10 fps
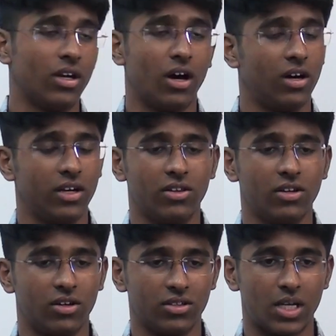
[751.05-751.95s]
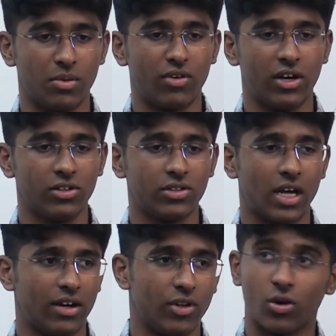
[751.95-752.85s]
in the semi-finals
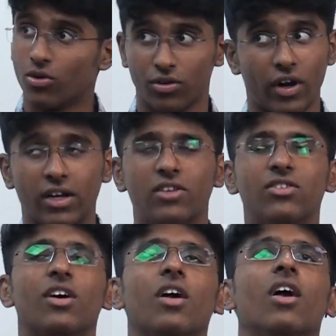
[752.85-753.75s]
and if they go to the finals.